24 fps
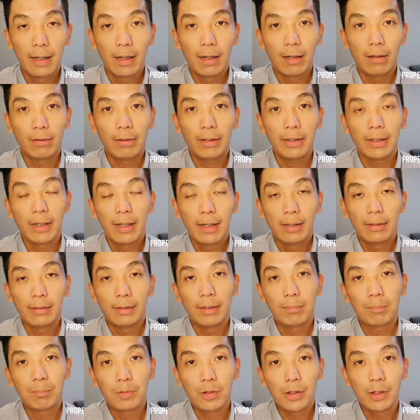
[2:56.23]
All right,
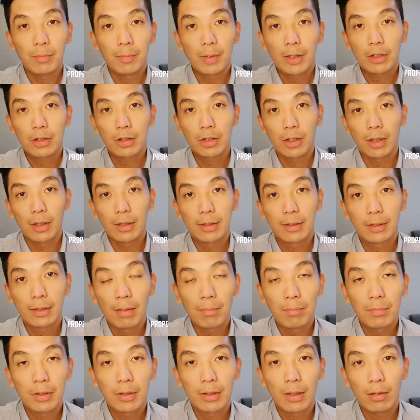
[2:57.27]
that pretty much
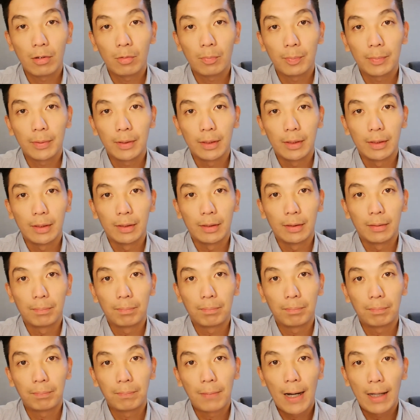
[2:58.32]
sums up the
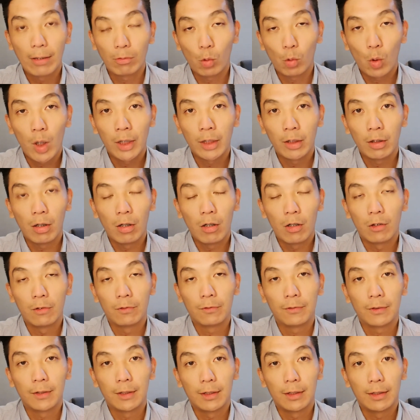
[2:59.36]
part one
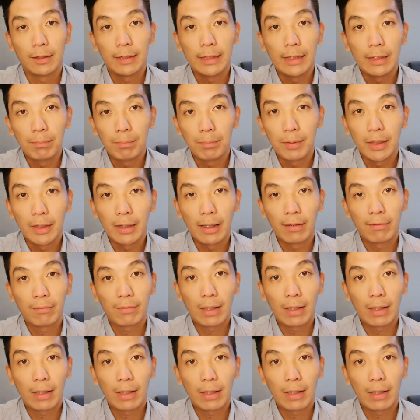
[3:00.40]
of EPF